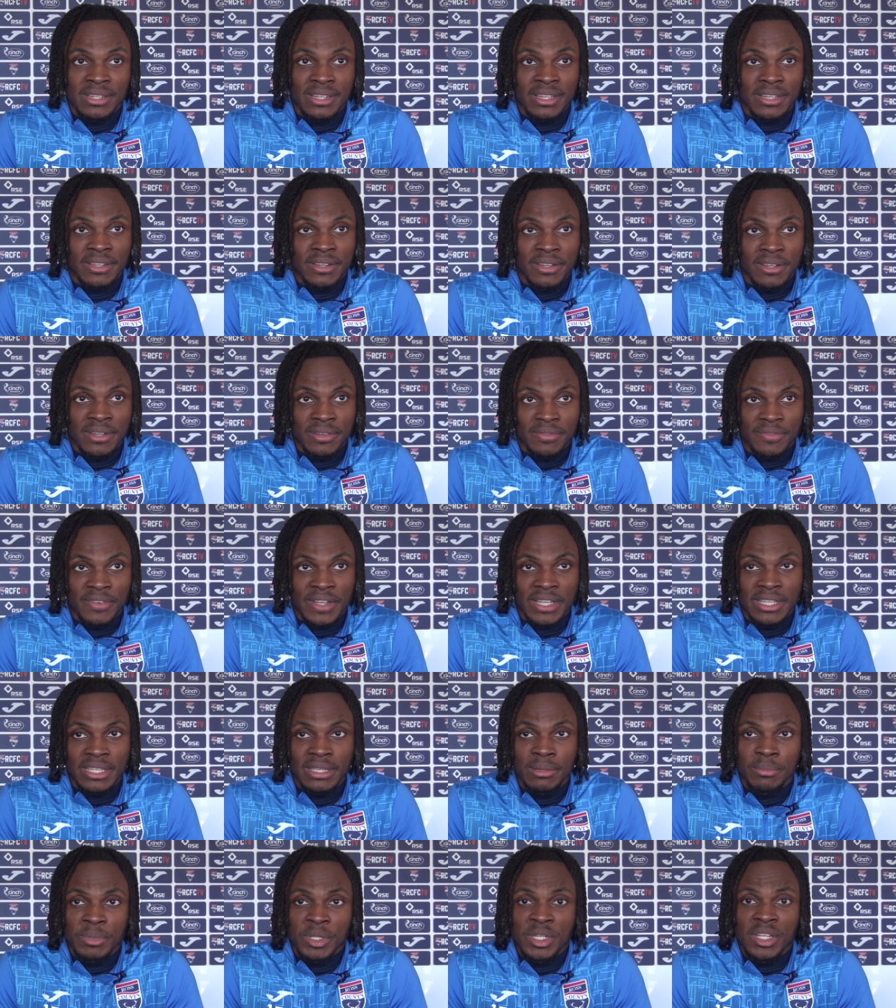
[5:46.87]
and I can't
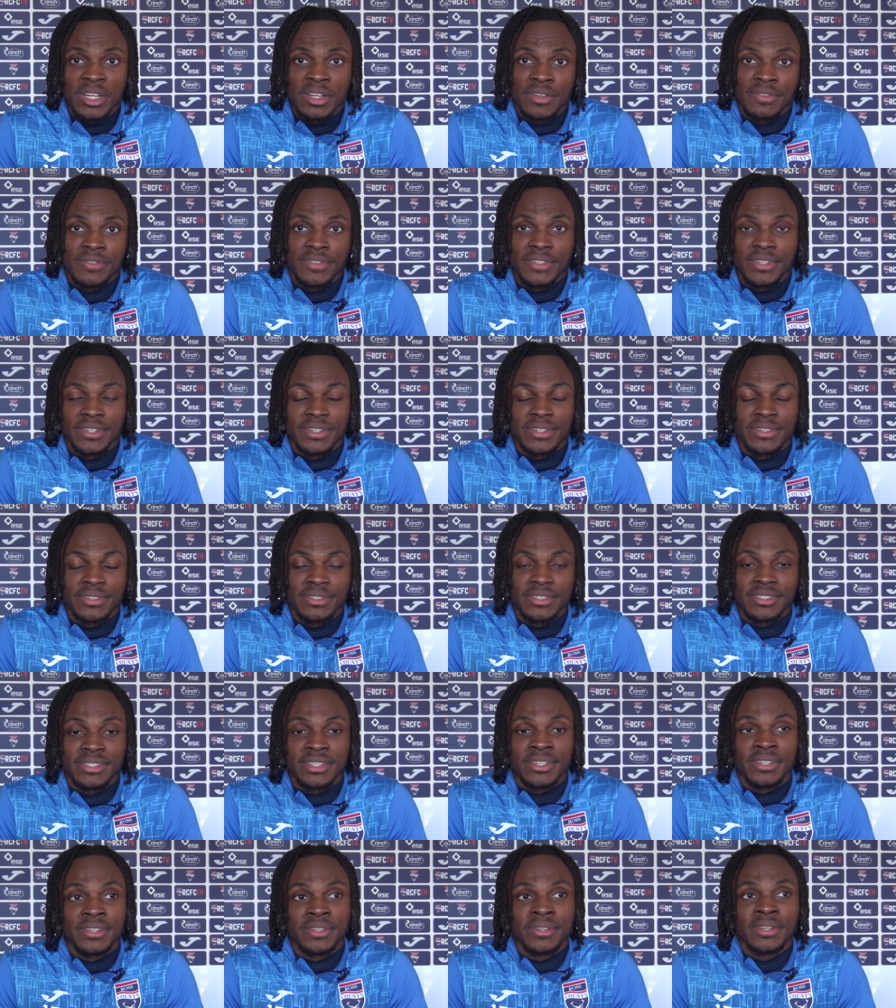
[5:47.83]
thank him enough. You know,
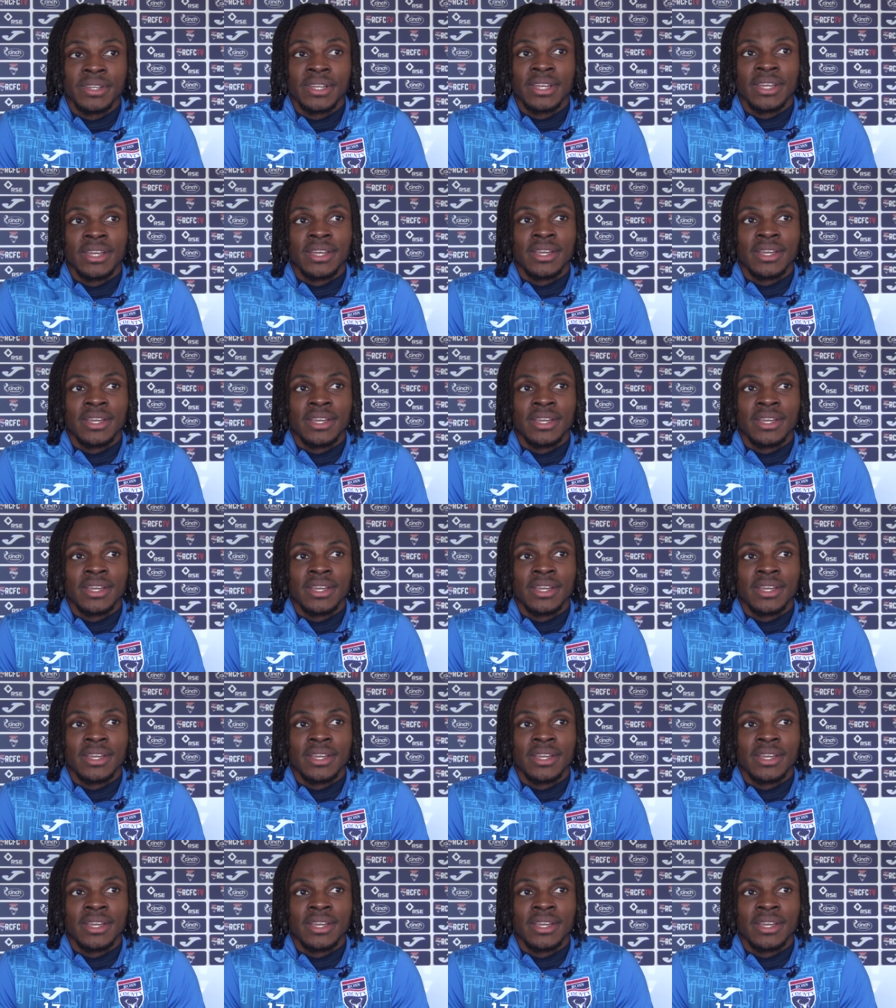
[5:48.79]
so